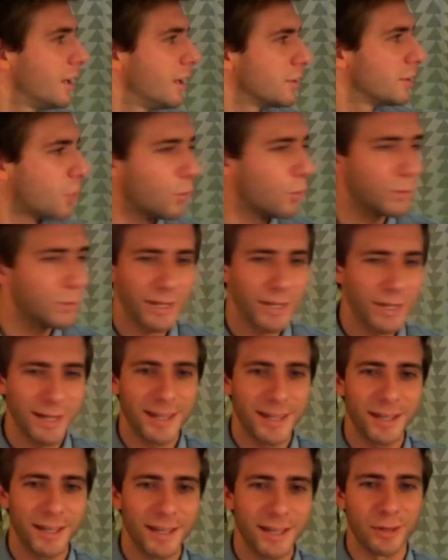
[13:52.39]
So it's
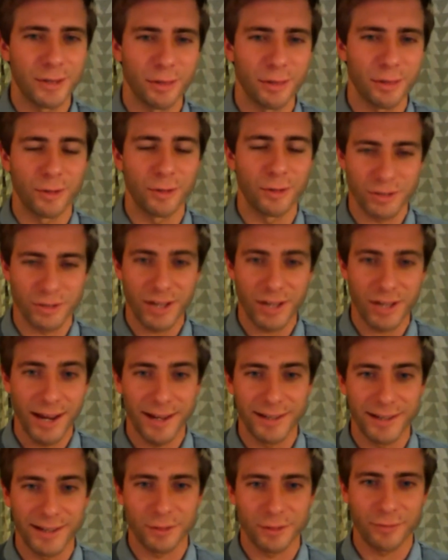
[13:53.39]
like there are
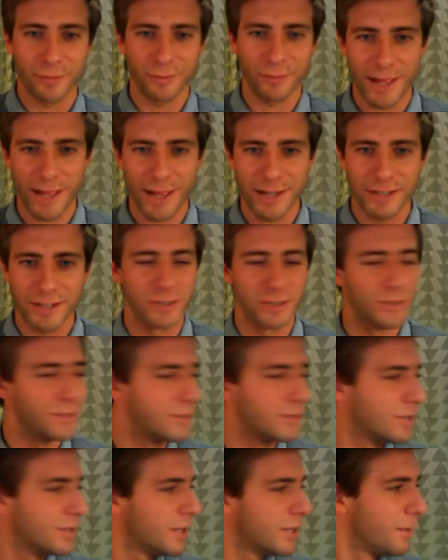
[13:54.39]
signs, there are
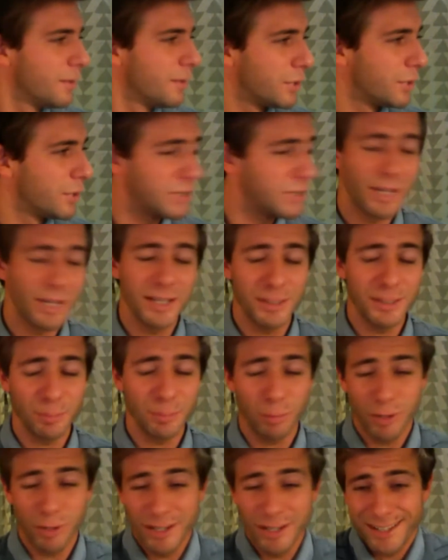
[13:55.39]
flashes, but it's
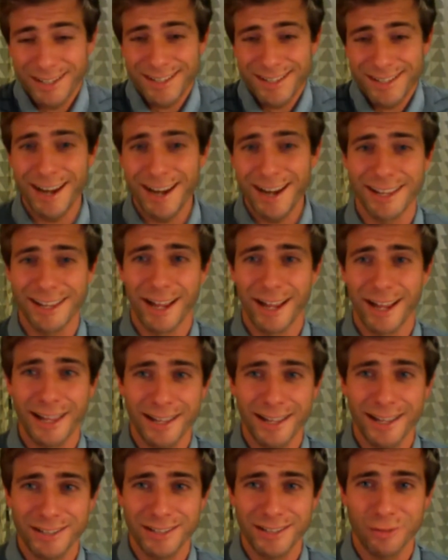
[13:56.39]
pretty exciting, I
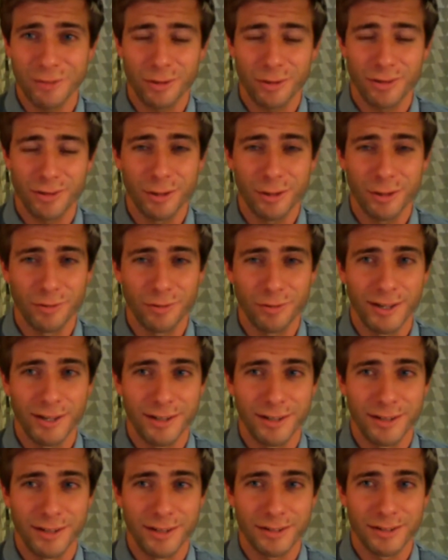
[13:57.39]
guess, if you're a Thunder
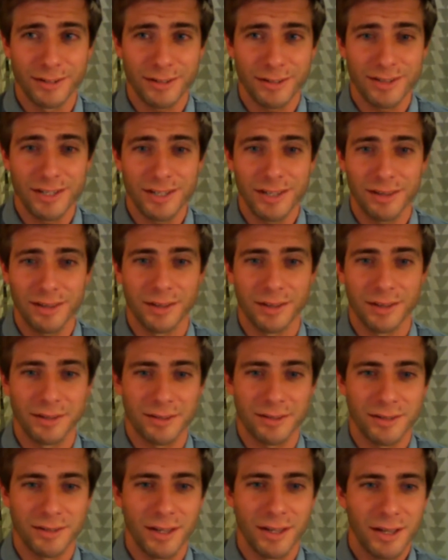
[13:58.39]
fan to see
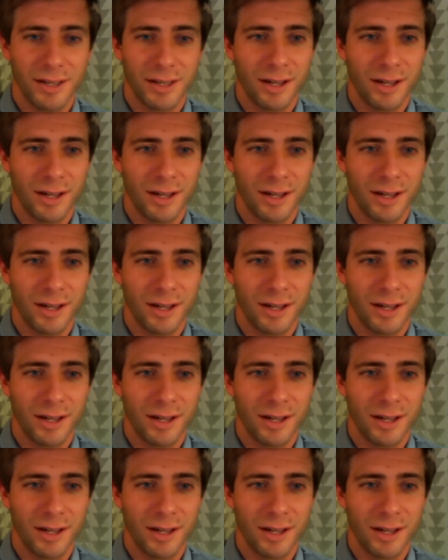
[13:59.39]
this.